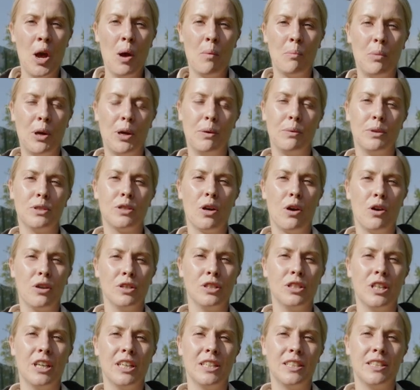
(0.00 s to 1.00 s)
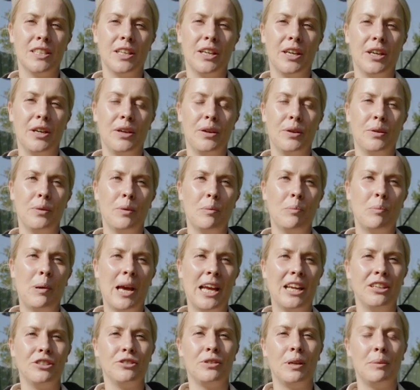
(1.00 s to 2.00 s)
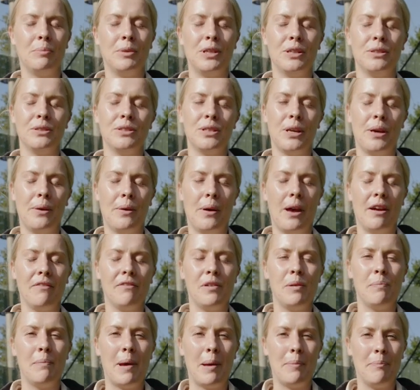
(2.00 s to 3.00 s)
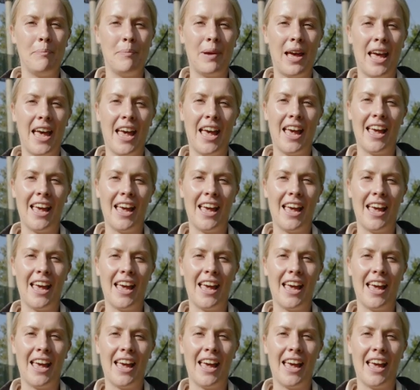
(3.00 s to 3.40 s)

but it was also to pay tribute to and remember